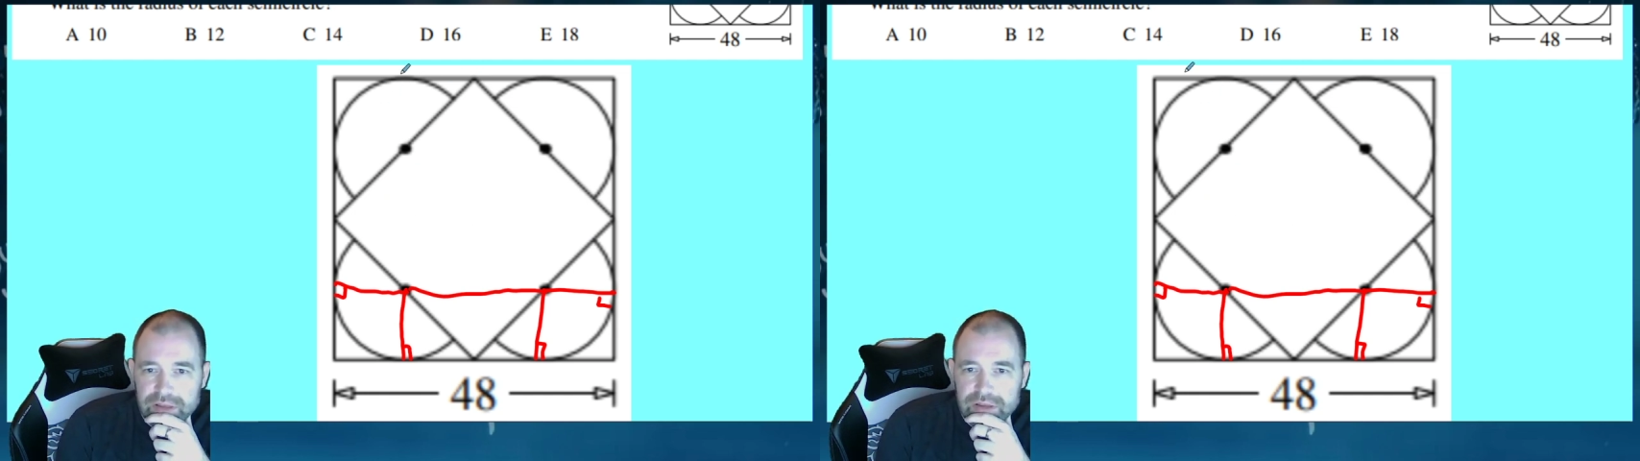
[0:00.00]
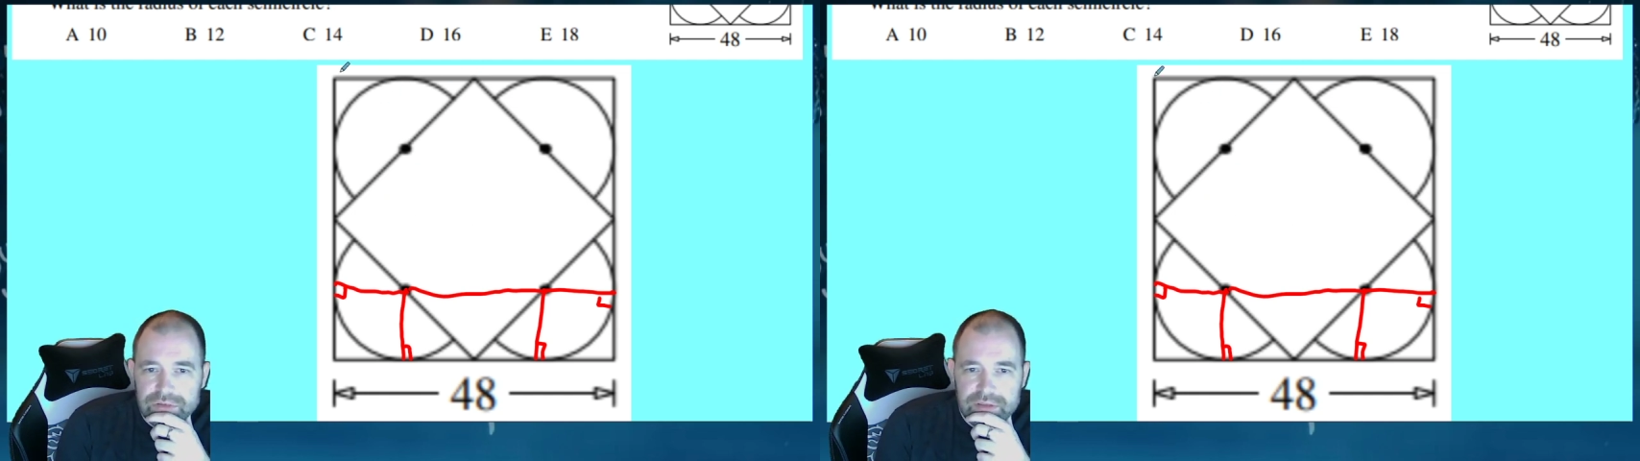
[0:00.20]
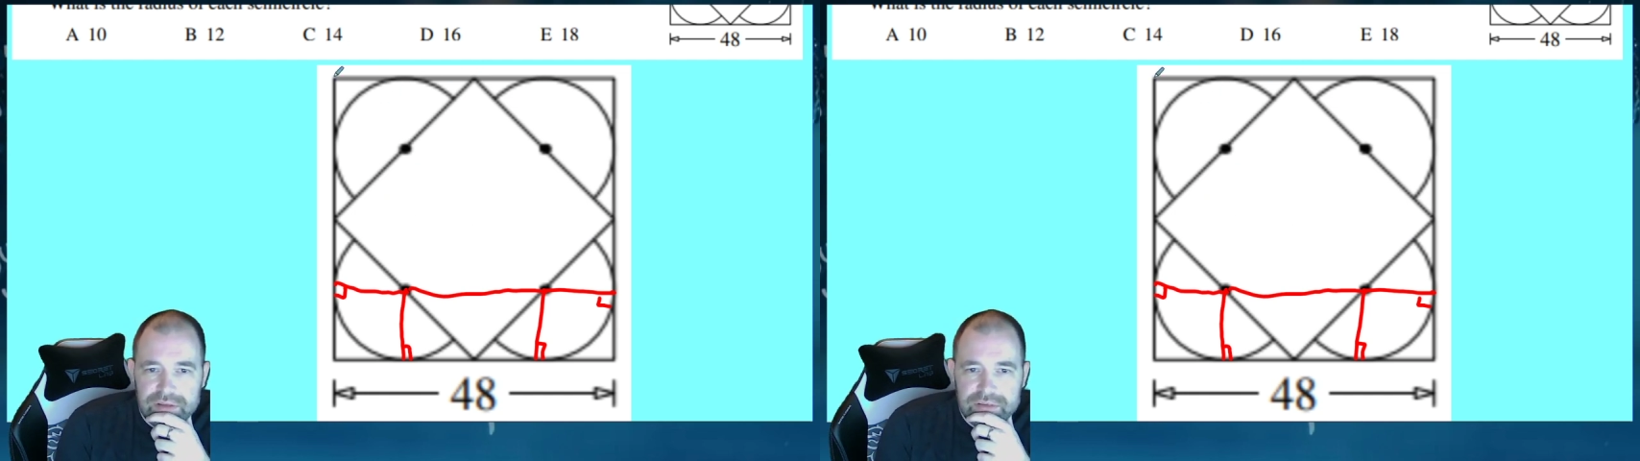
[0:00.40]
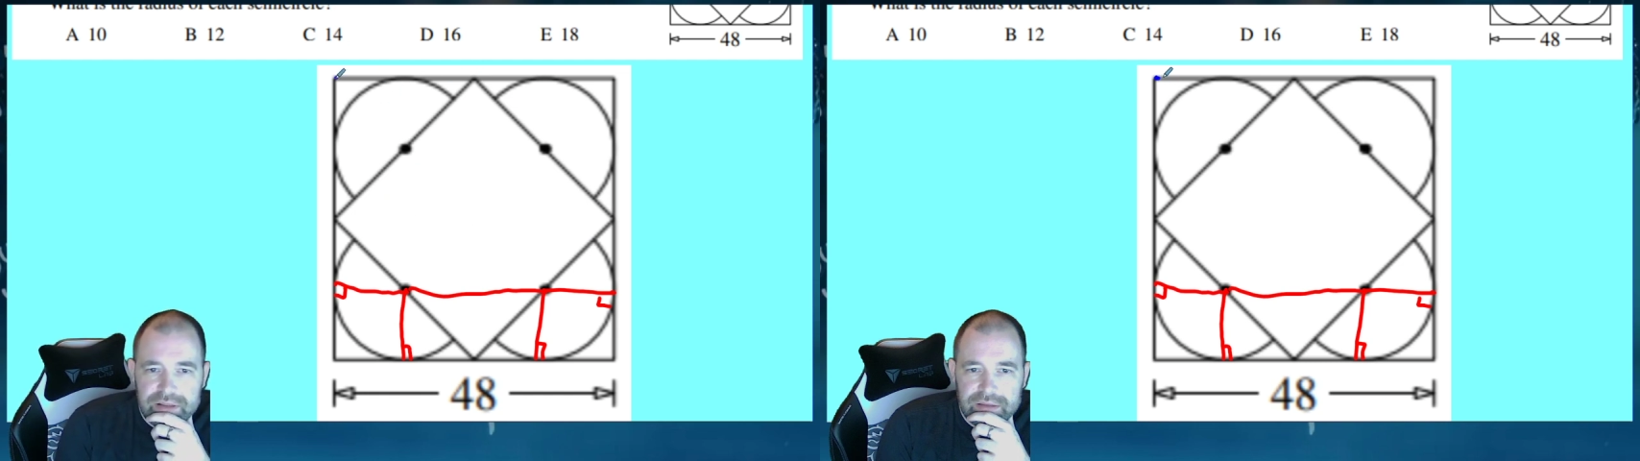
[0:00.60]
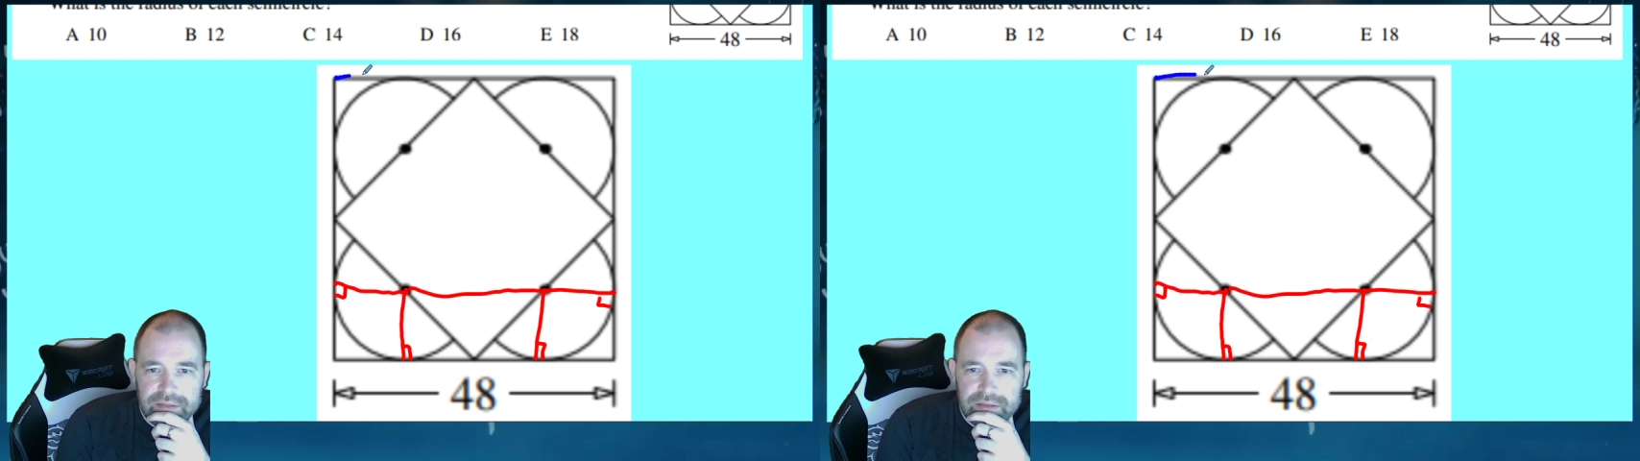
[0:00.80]
So this
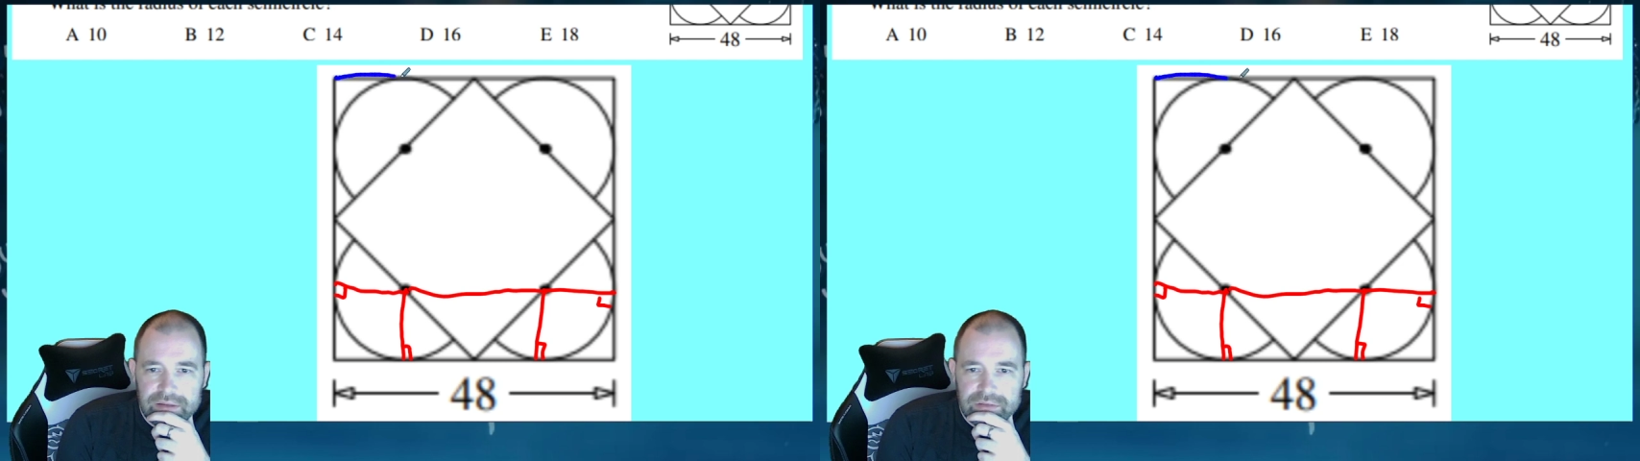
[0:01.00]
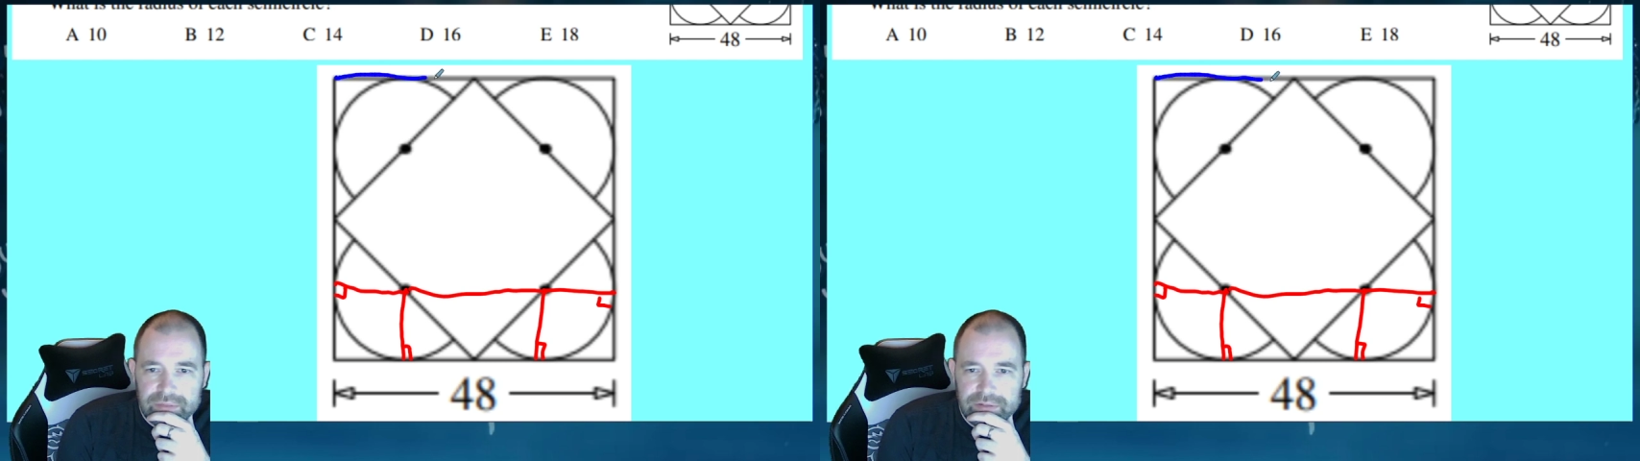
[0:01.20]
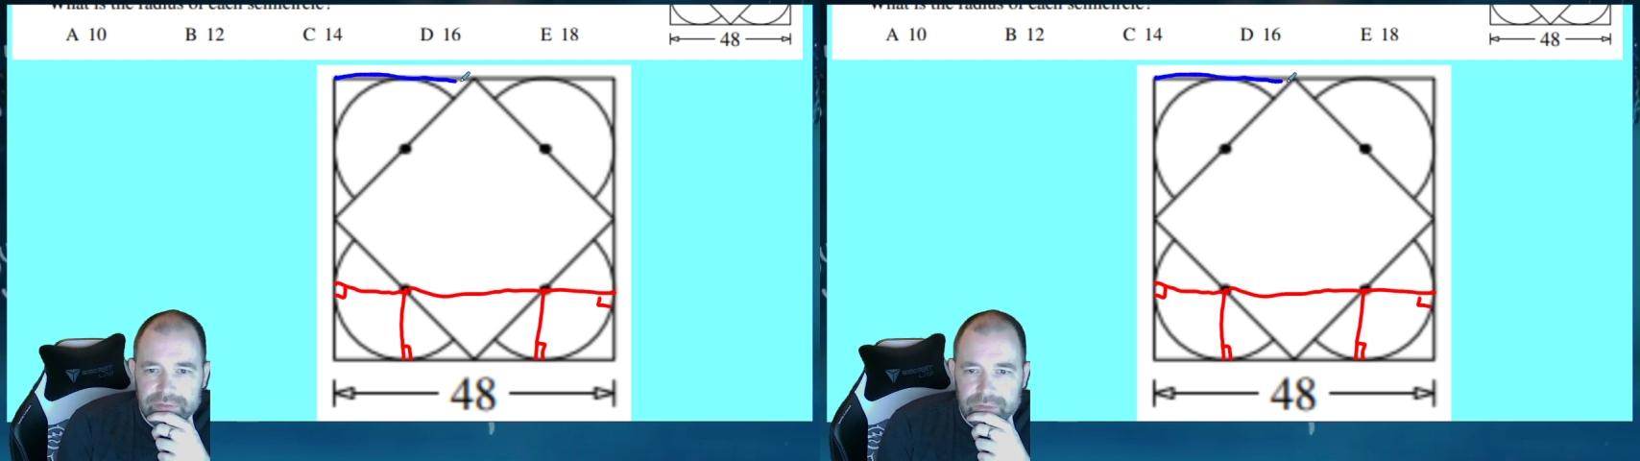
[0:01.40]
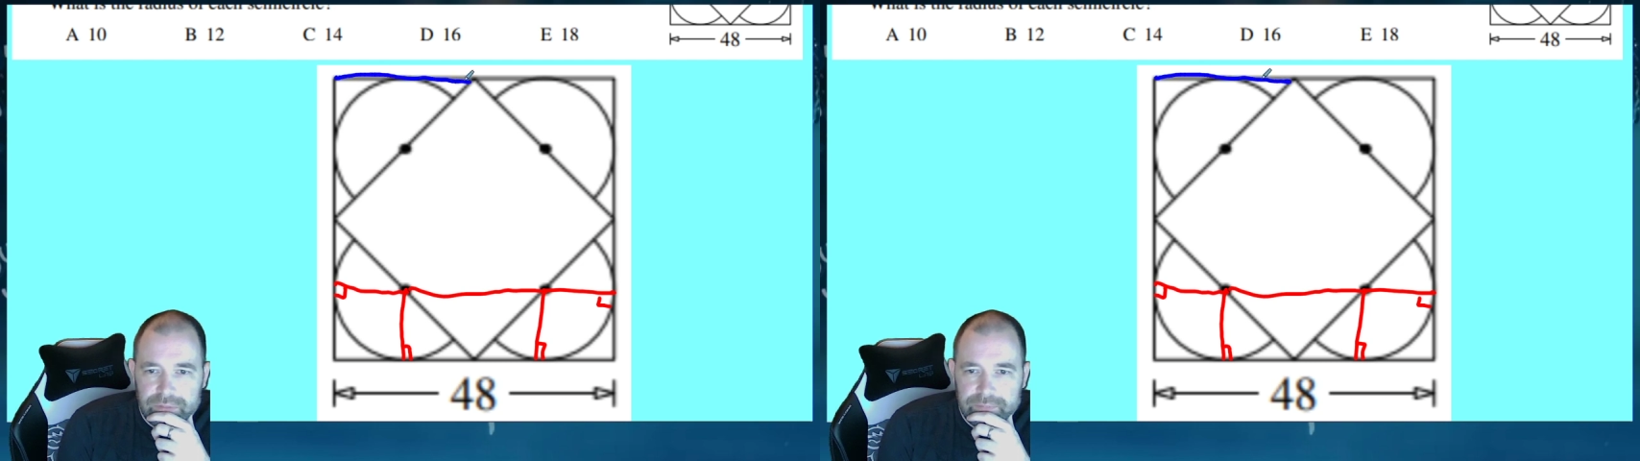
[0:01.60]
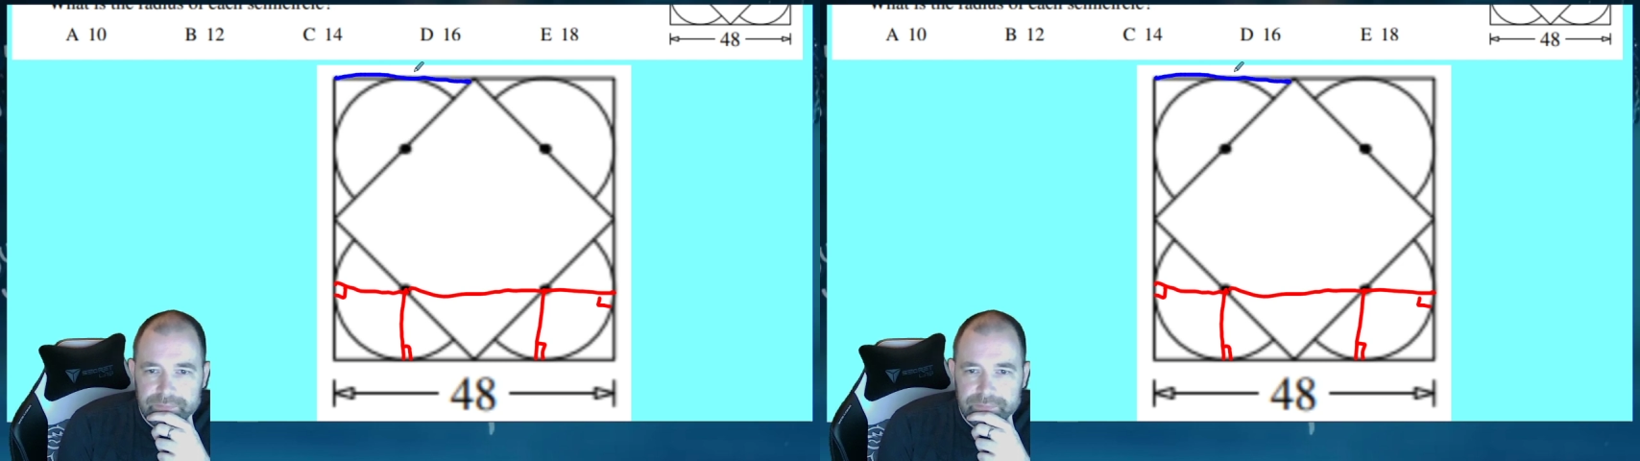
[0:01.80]
length here is 24.